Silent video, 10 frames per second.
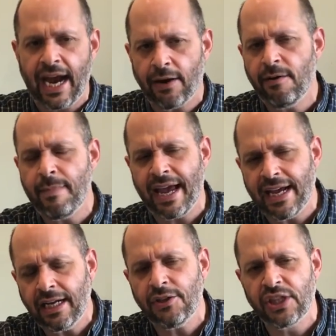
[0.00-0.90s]

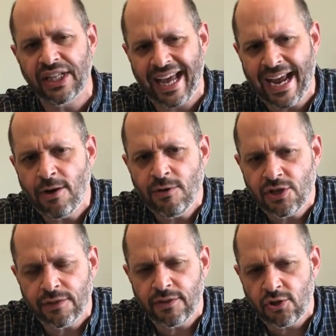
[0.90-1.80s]
Aramaic, the
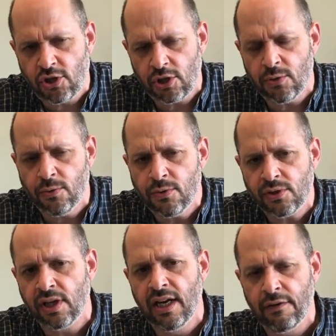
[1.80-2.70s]
language of the
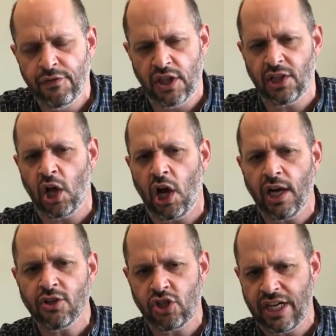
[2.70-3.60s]
Jews for the
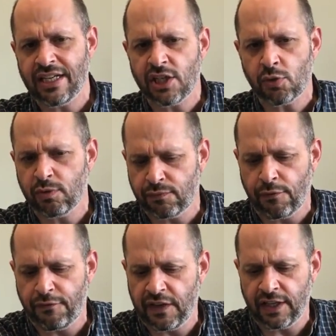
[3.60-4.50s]
law. Jesus was
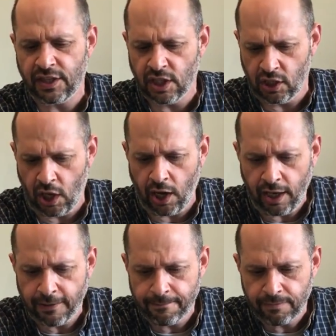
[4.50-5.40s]
fulfilling the
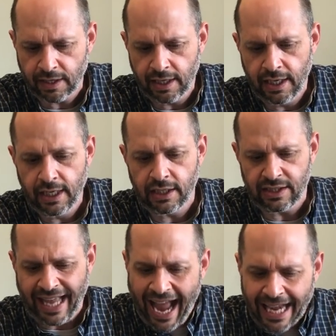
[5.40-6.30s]
law.
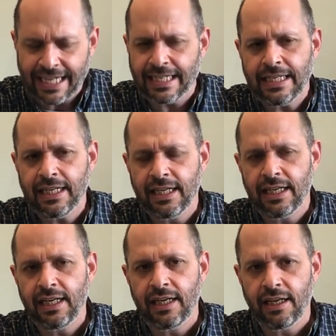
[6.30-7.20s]
Latin,
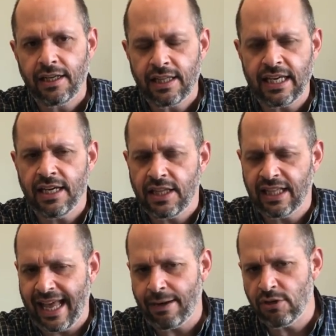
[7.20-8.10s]
the
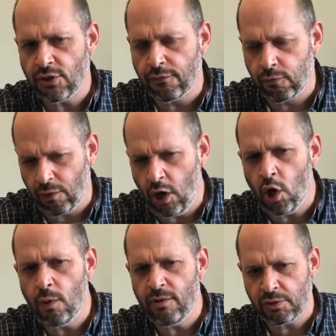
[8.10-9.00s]
language of
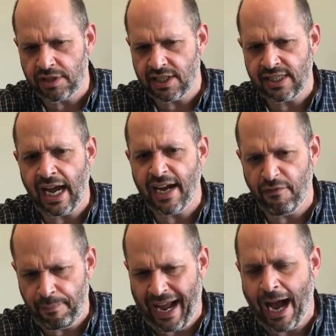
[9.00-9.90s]
Rome, which was the sign
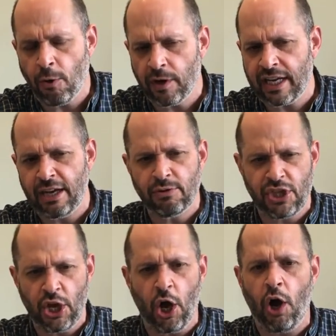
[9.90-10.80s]
of power. He was
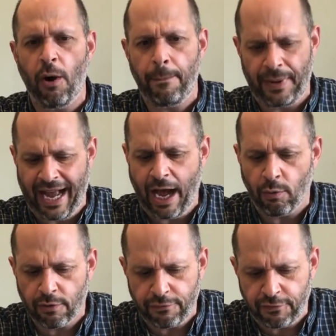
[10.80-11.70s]
the
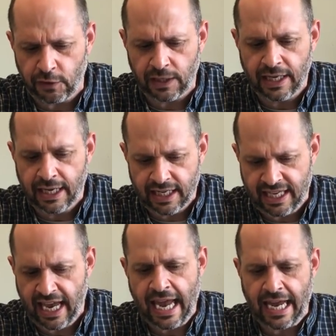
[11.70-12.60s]
all-powerful
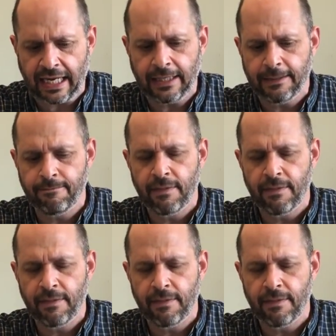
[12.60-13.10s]
king.